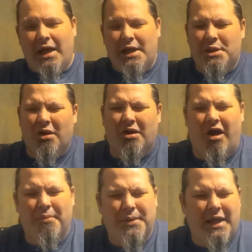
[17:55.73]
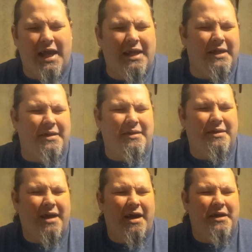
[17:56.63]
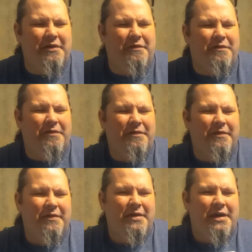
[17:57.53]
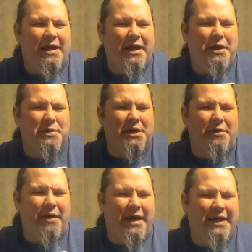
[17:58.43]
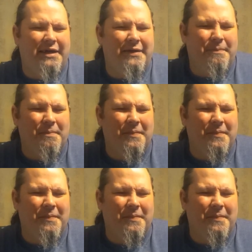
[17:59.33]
It's all complicated and kind of idiosyncratic.